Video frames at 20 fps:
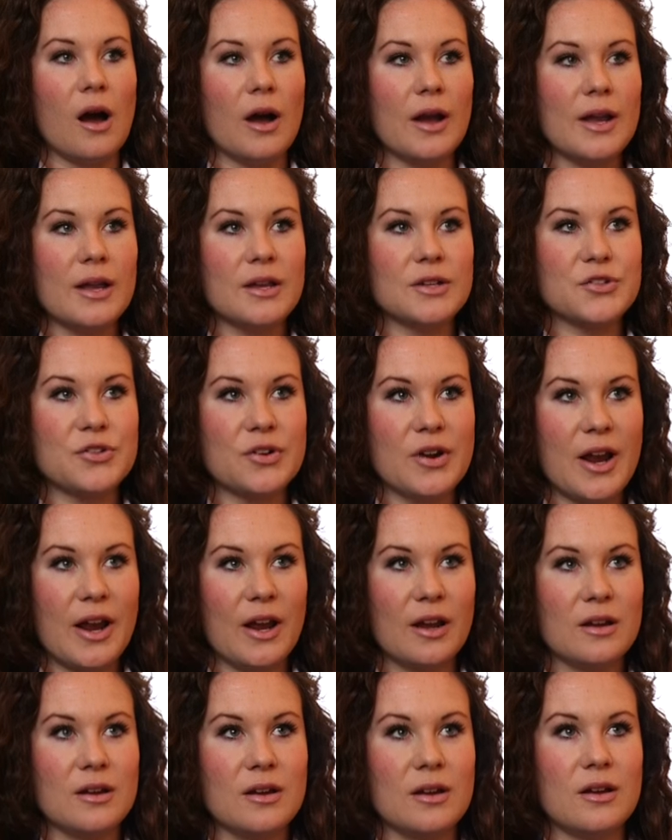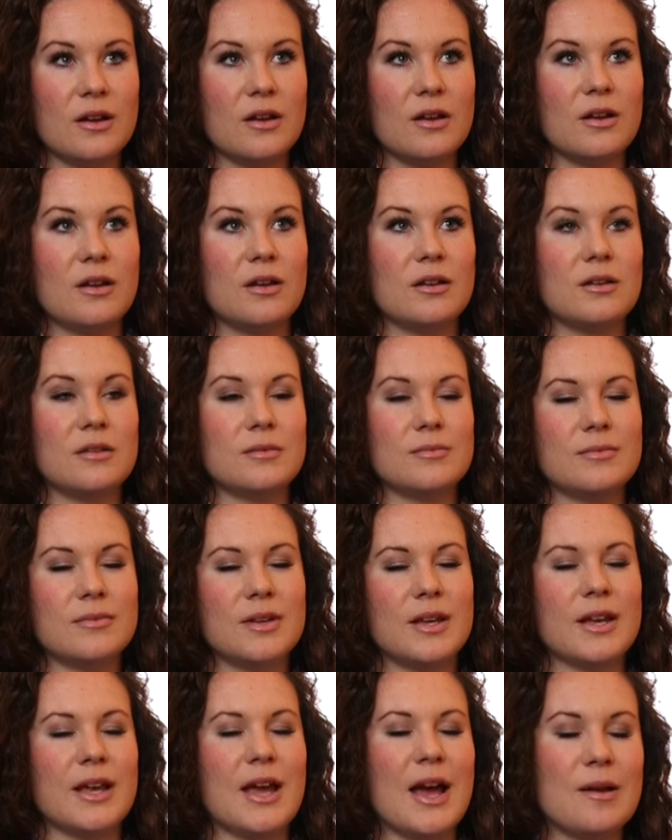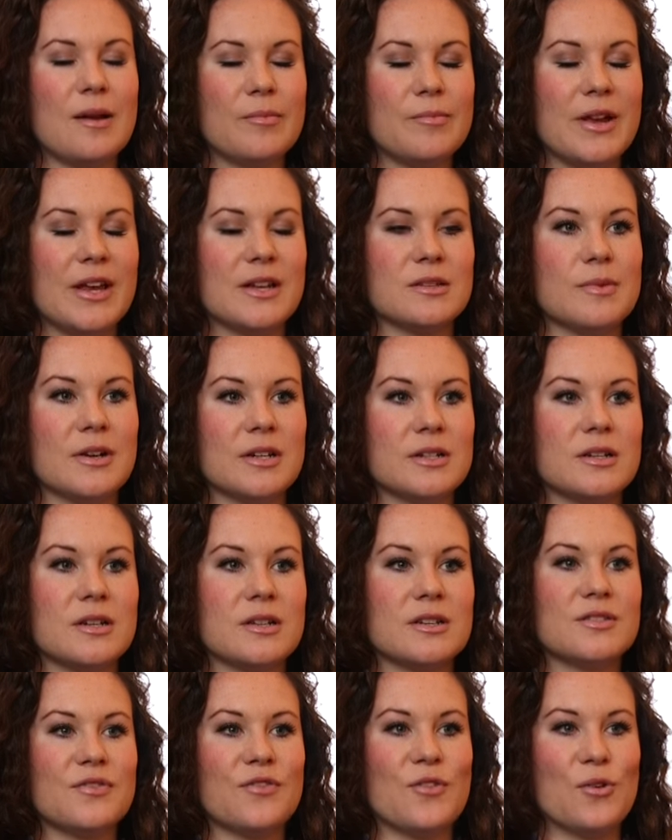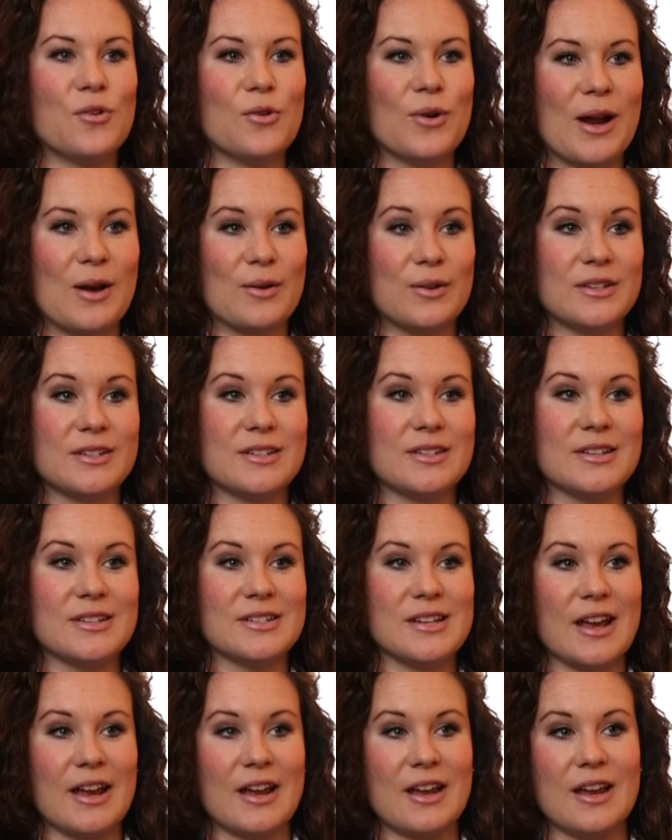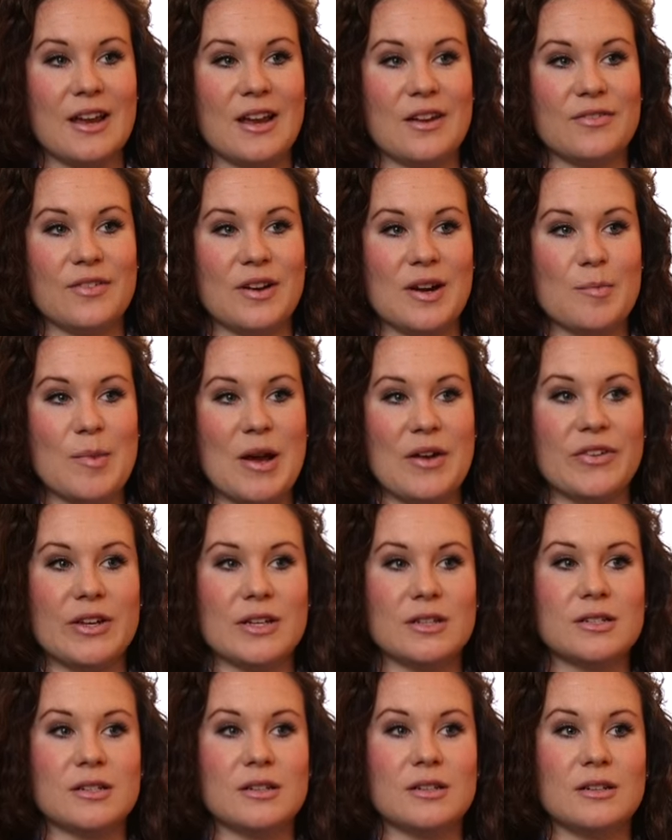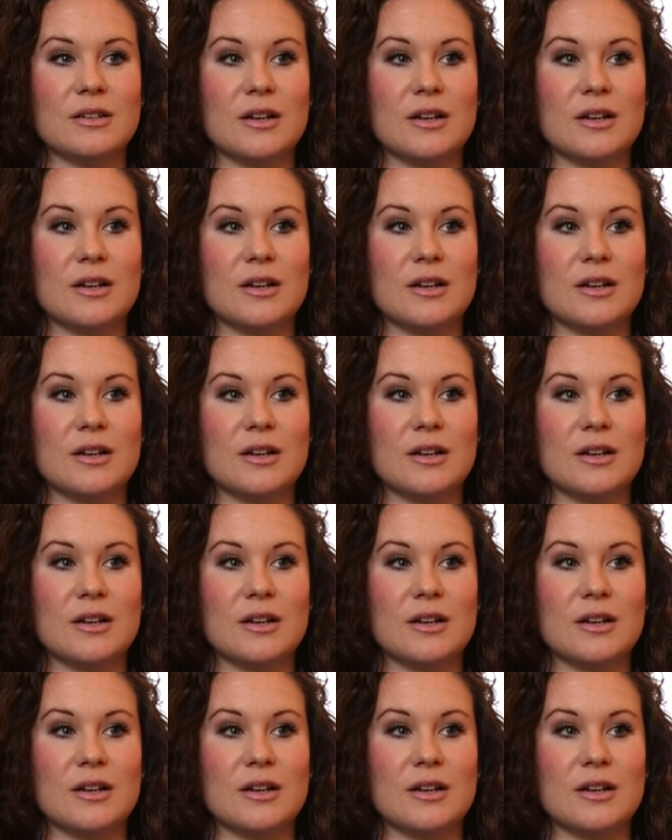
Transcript: I train, it can be as much as 4 hours a day if I'm having to